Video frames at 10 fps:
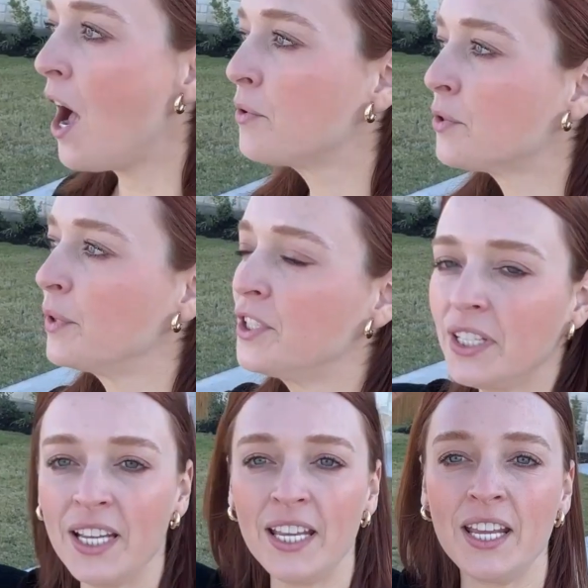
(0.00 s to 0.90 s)
was
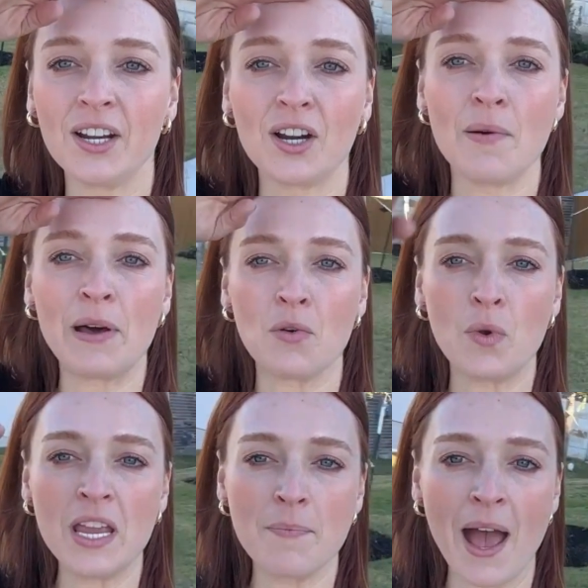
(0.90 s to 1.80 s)
originally here about a
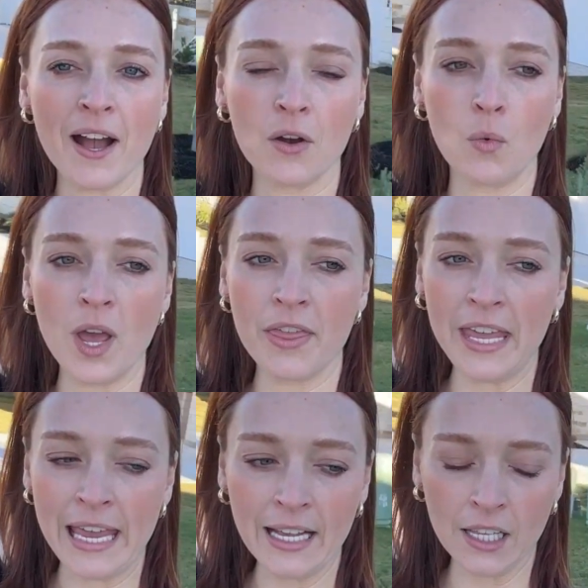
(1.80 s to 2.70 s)
week back with
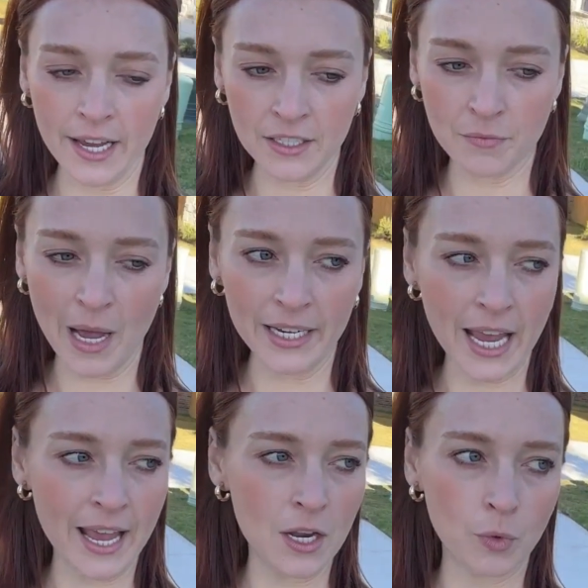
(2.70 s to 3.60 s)
a client of mine,
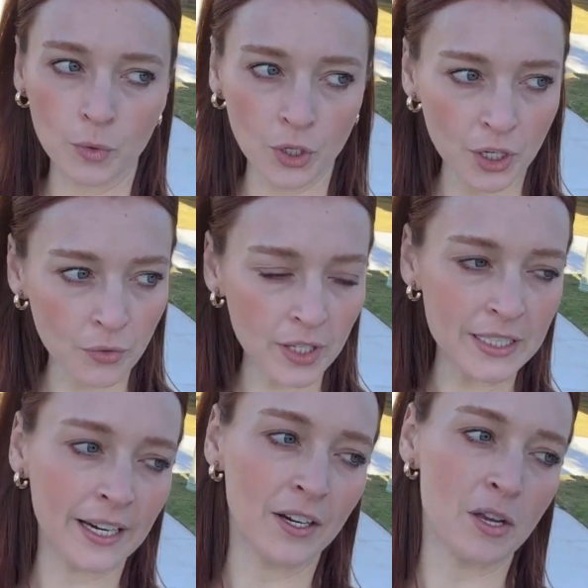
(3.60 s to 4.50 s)
and we were looking through the
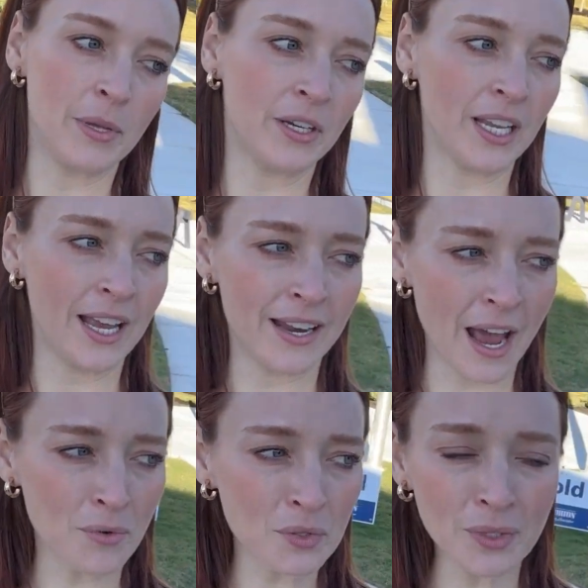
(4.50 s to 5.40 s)
entire community, and
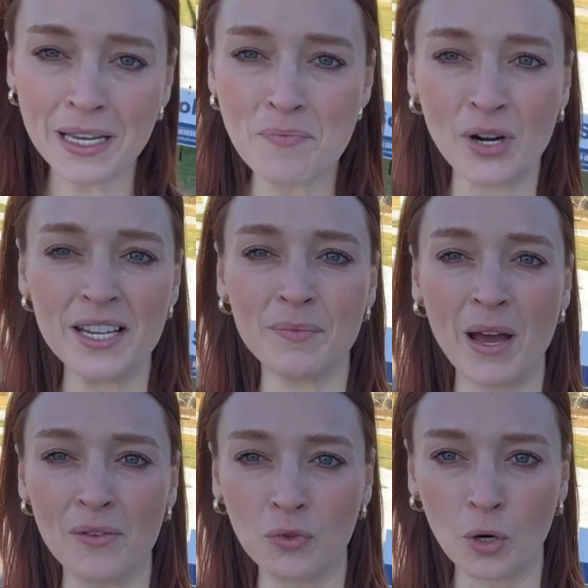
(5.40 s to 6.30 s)
I was really impressed by
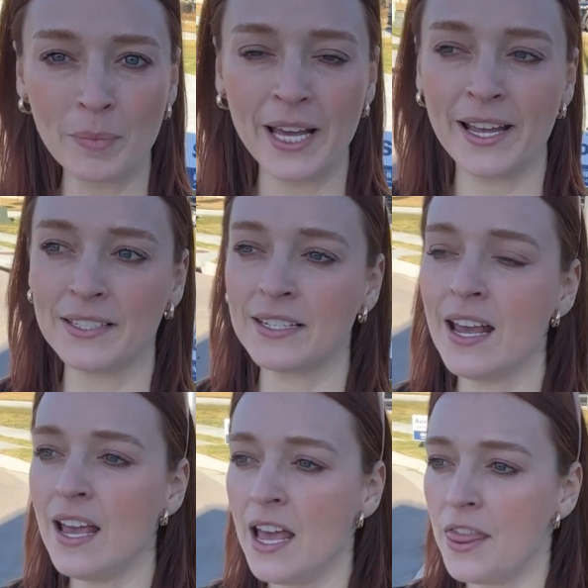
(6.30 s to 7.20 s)
the floor plans,
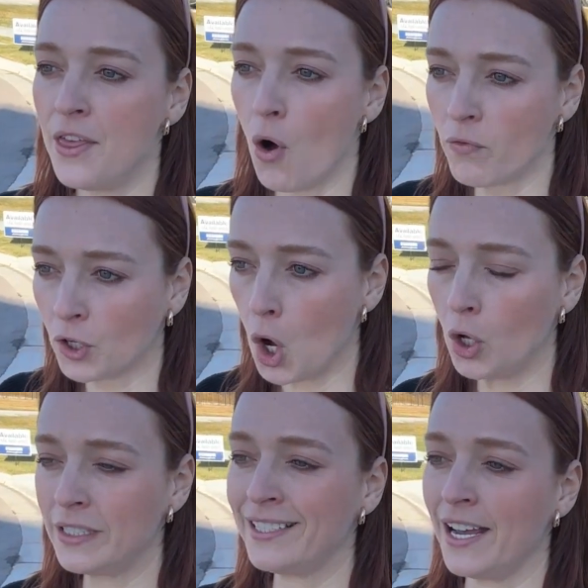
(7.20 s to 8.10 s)
the
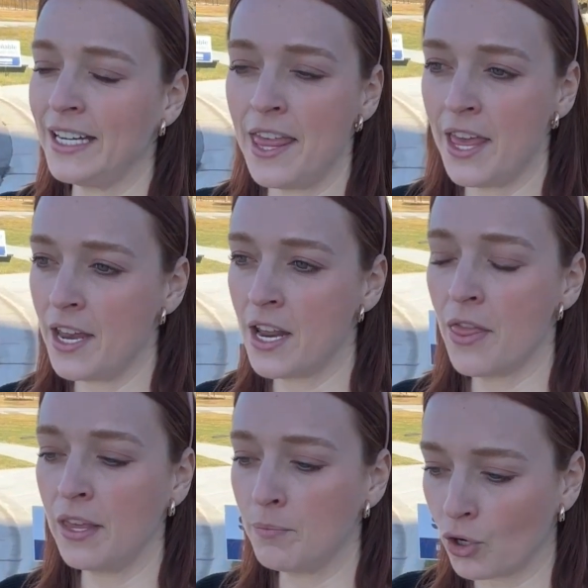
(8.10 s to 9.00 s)
overall design, and then
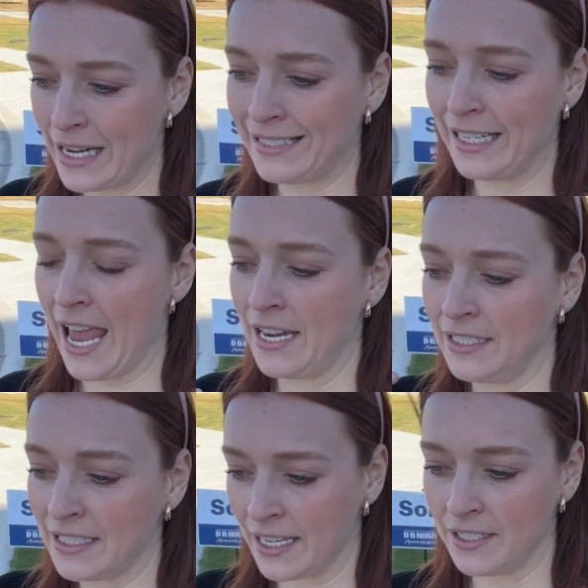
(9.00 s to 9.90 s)
the pricing and
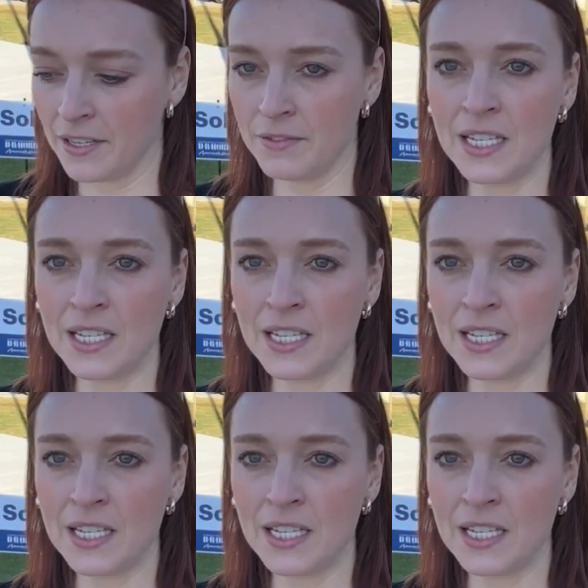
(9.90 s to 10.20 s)
incentives.